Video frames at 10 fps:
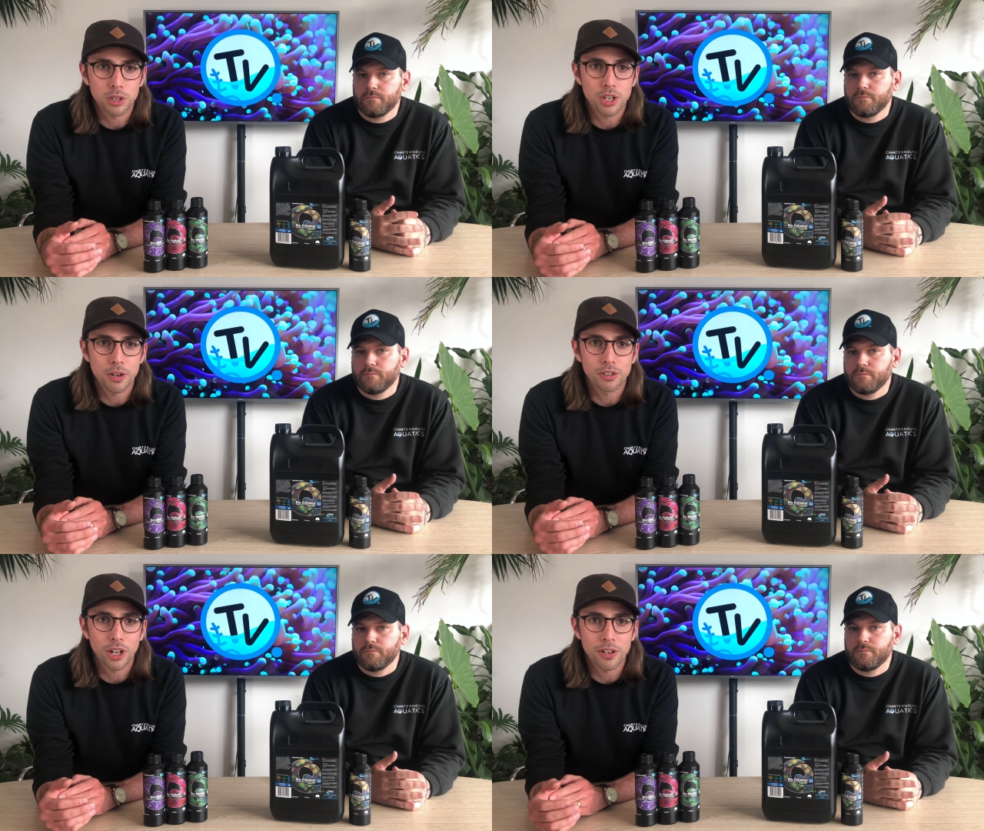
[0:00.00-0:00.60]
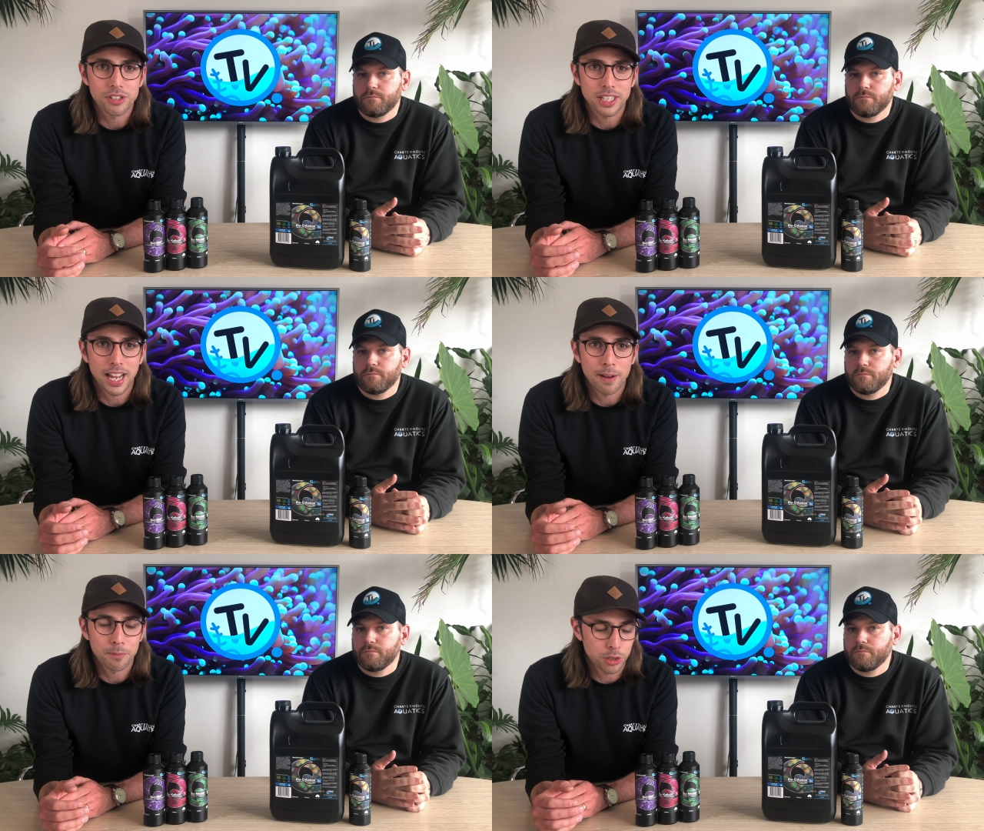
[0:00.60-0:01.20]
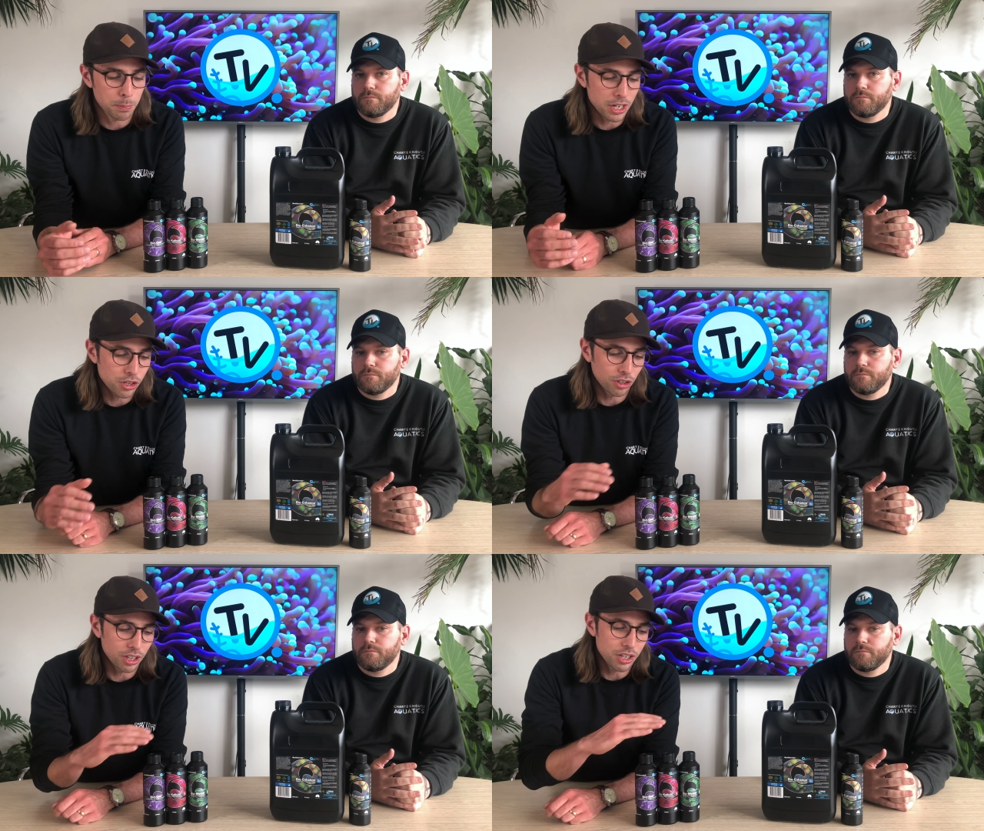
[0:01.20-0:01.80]
Speaker 1: Q dosing amp to make
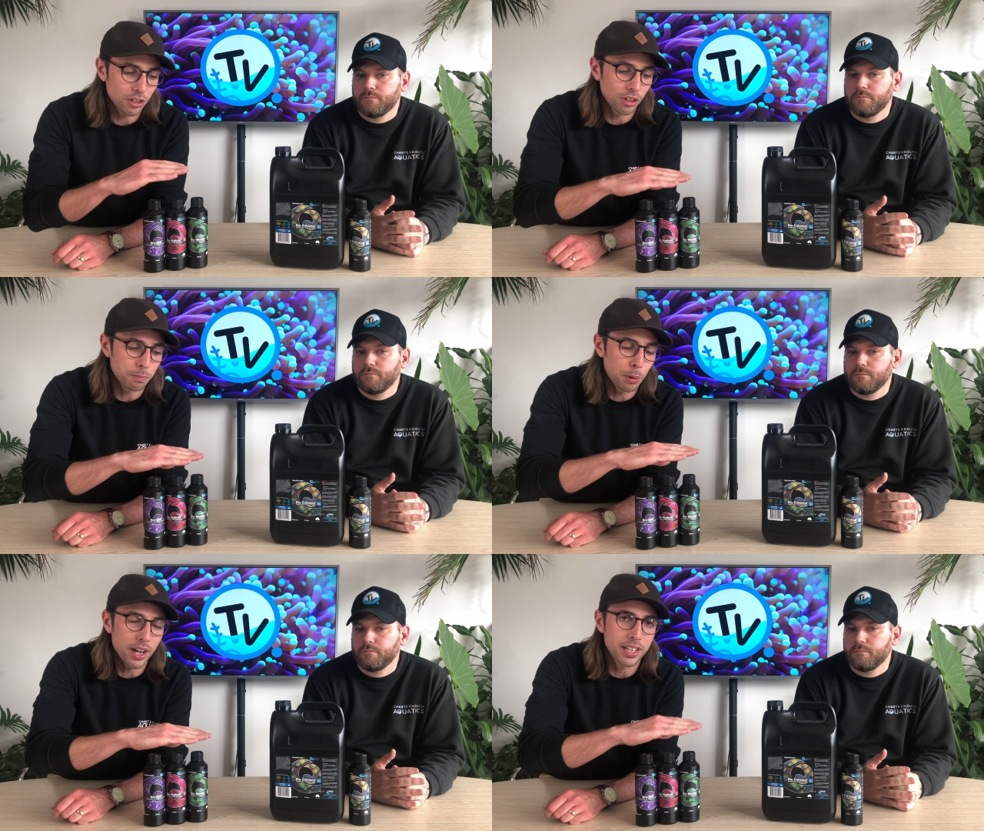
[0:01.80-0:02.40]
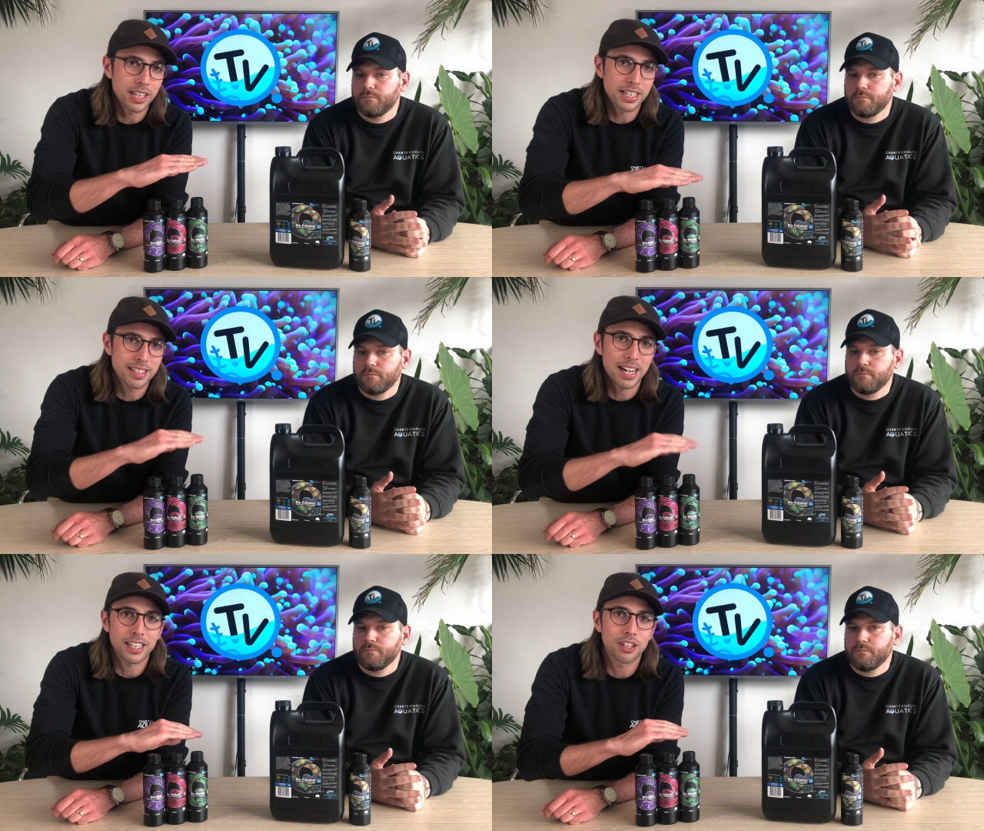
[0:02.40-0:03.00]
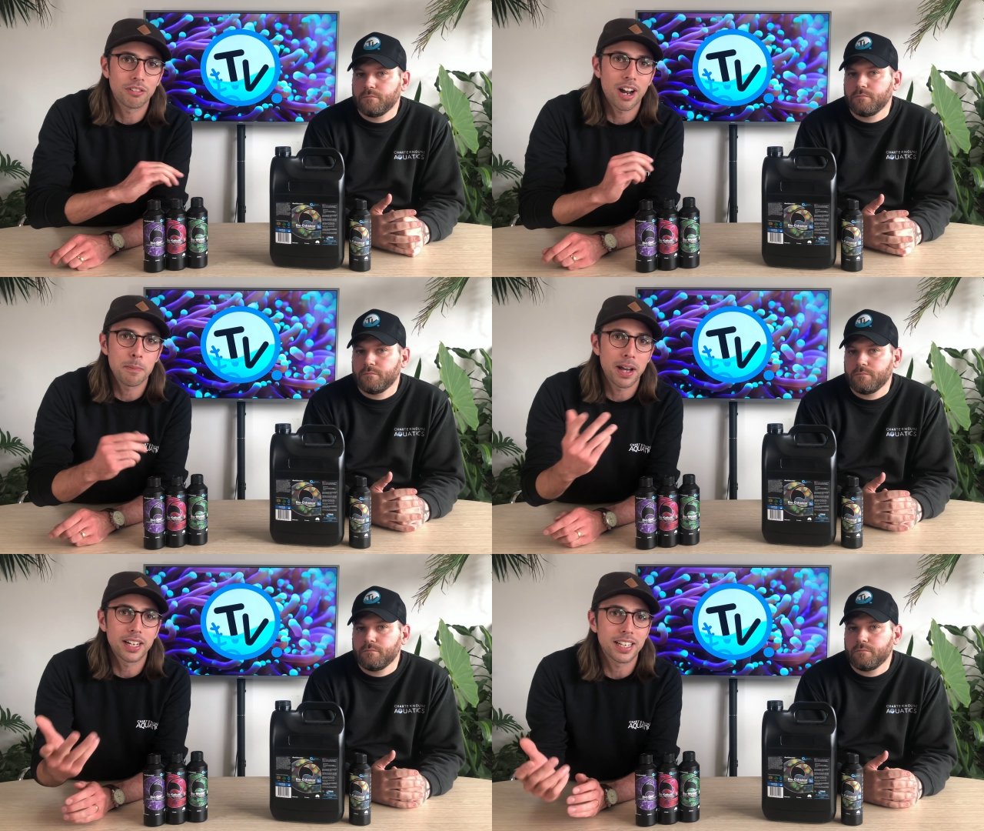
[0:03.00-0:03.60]
sure that you're putting exactly the right
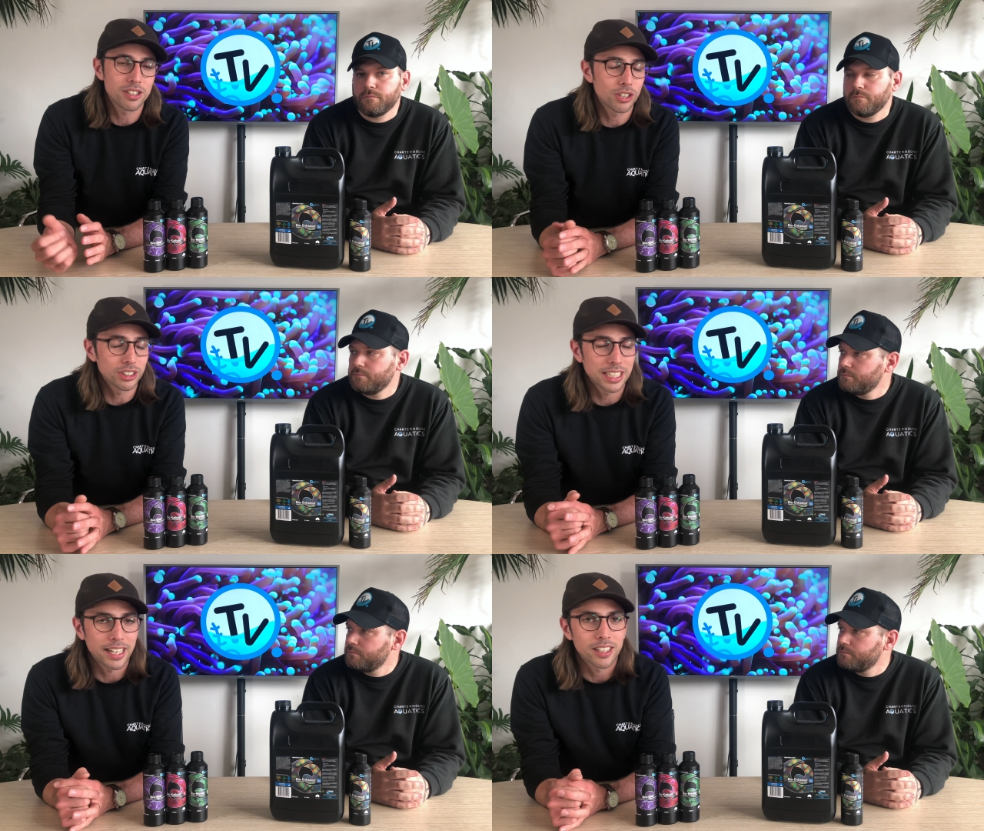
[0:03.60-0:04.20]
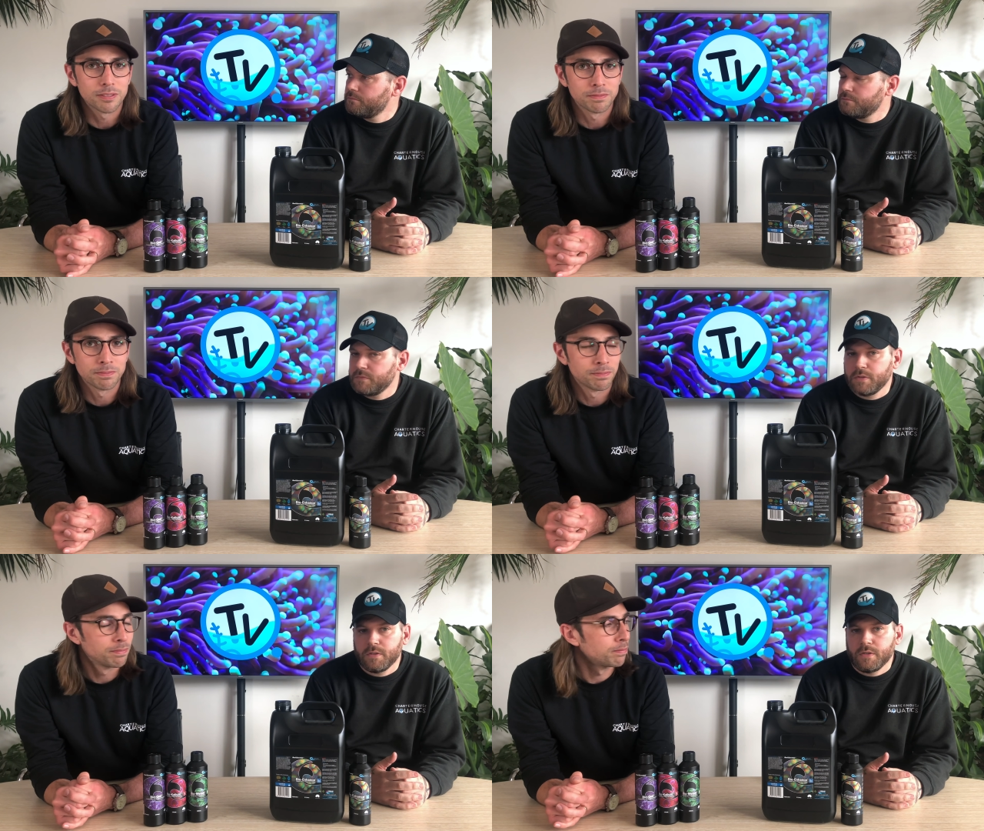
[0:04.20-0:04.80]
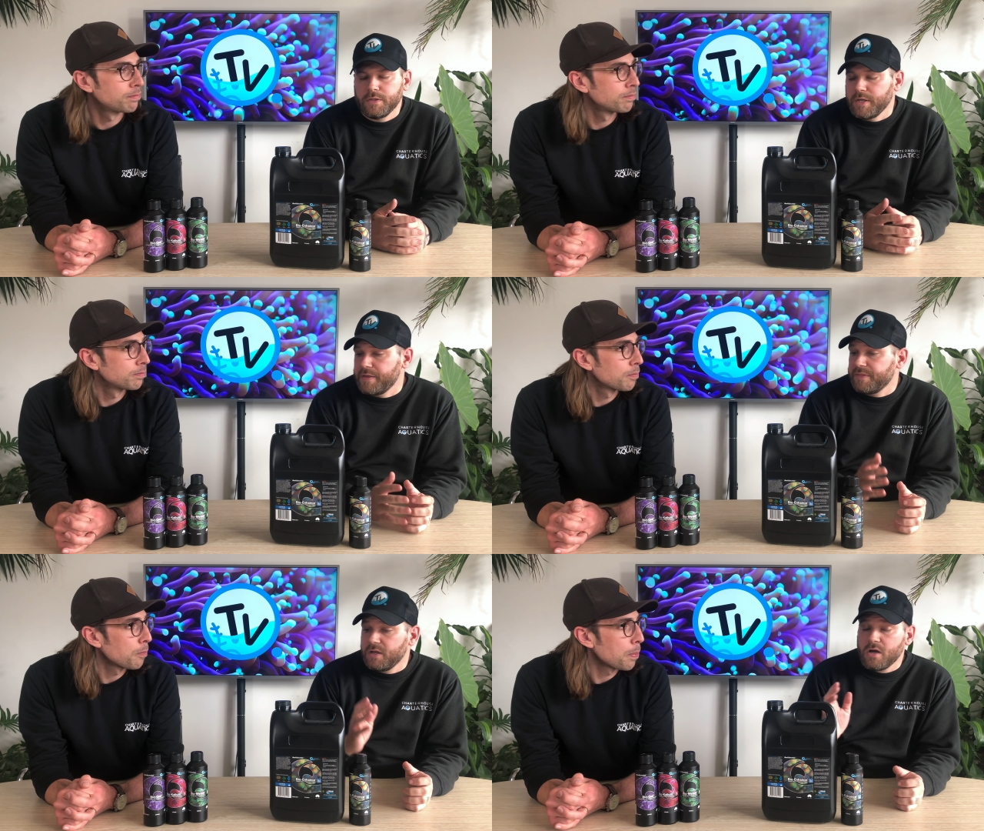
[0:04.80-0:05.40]
amount into your tank.
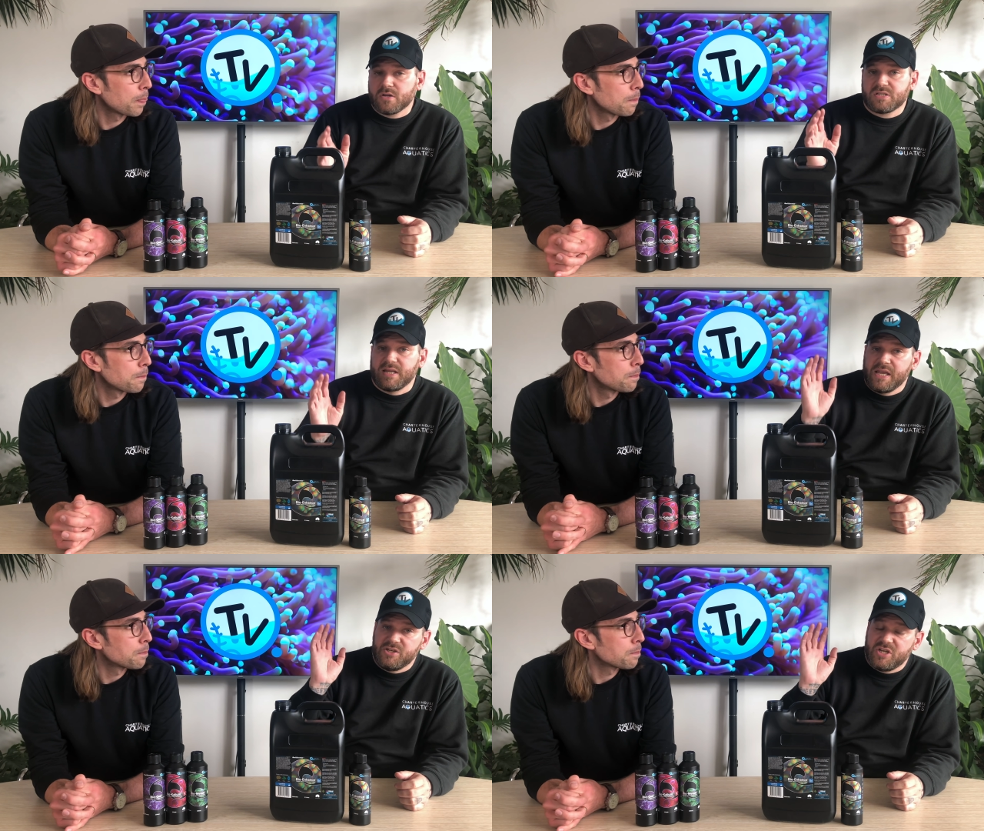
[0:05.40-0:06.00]
Speaker 2: Yeah, and the last stage